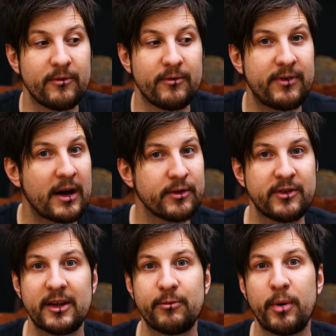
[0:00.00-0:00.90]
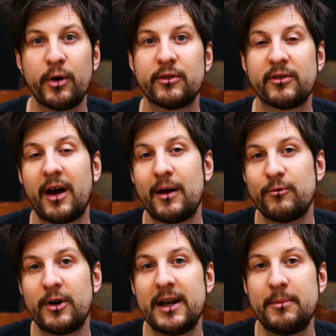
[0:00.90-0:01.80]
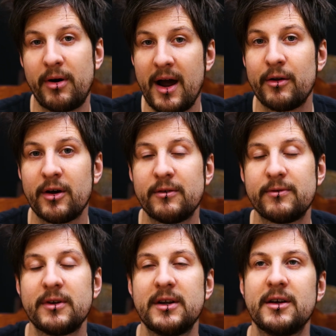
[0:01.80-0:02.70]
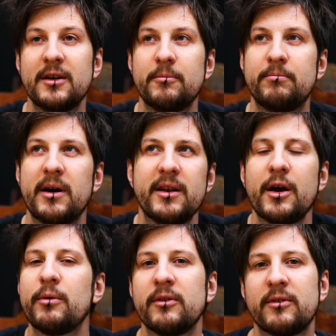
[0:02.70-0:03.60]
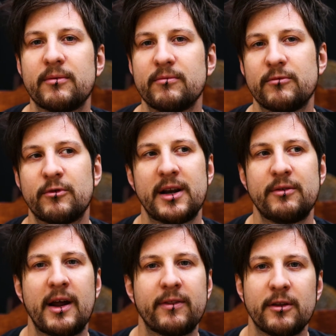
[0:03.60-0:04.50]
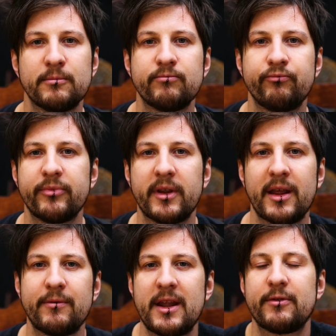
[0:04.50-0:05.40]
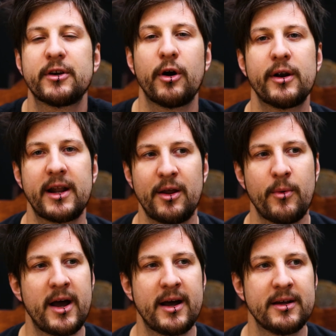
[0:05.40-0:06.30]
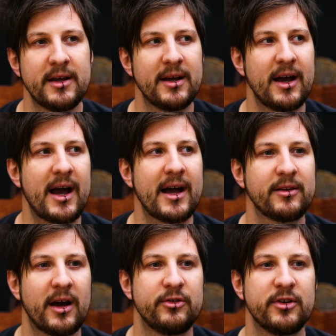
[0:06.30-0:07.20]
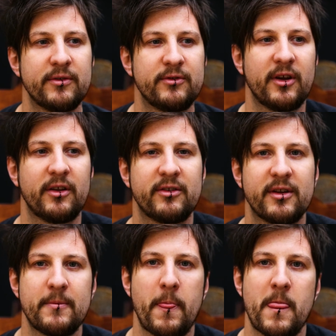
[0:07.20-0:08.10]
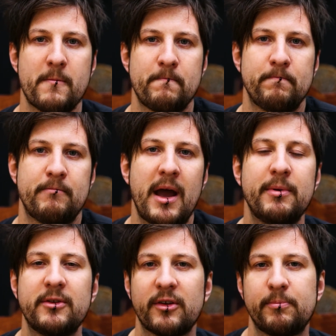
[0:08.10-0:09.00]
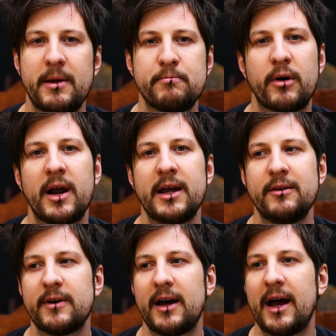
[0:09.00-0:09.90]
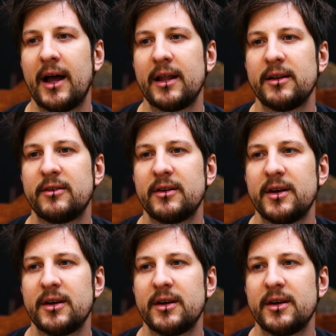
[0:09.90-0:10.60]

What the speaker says: 5 or 6 books that I'm really proud of, but no one's really read them. They've never gone anywhere. And I should have just been brave and